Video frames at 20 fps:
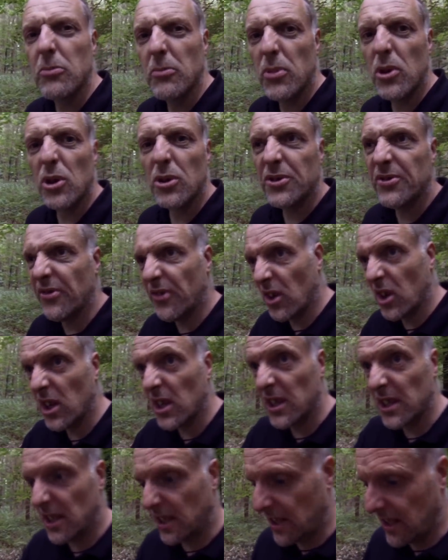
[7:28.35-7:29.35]
Birds
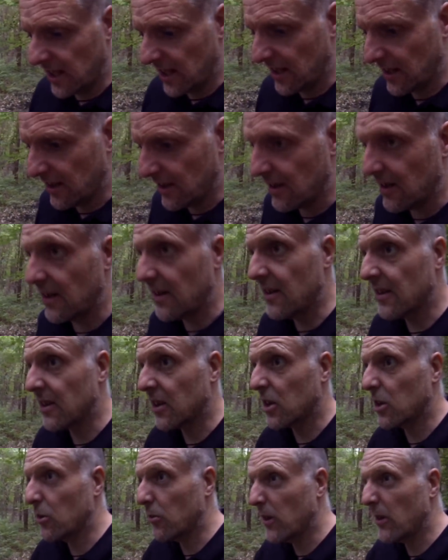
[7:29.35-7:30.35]
fighting in there.
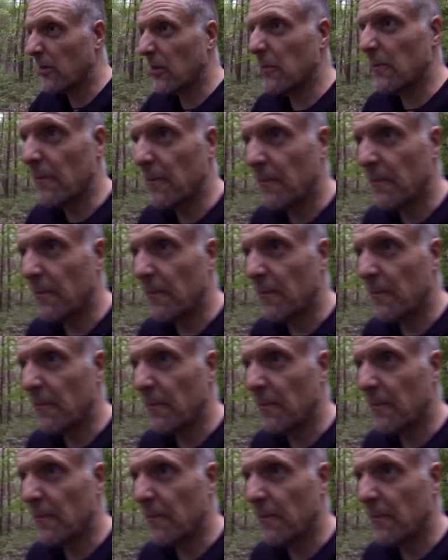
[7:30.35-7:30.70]
Can you hear